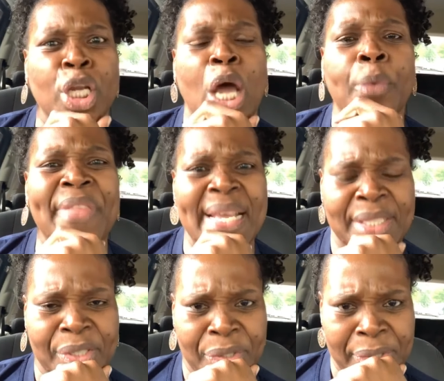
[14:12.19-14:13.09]

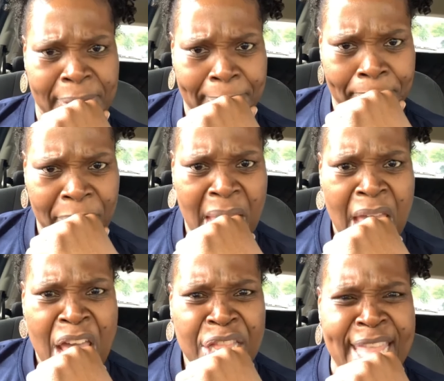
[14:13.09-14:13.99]
this,
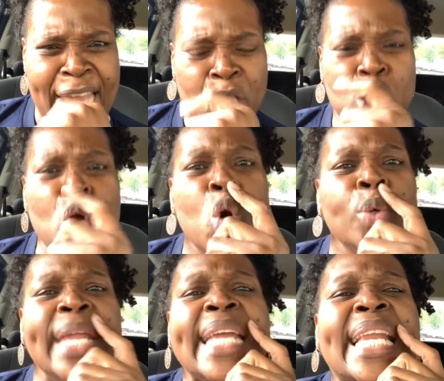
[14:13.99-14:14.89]
that
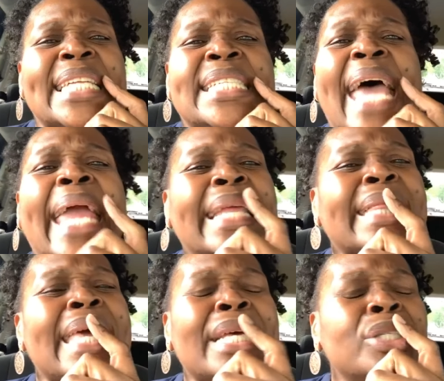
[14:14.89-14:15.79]
you need to take
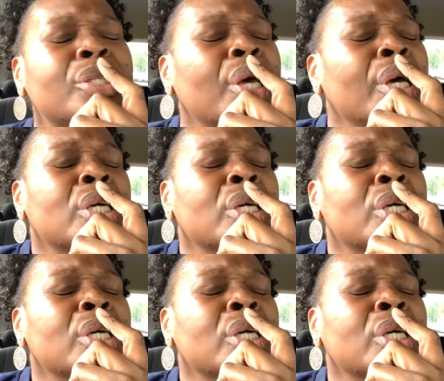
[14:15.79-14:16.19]
this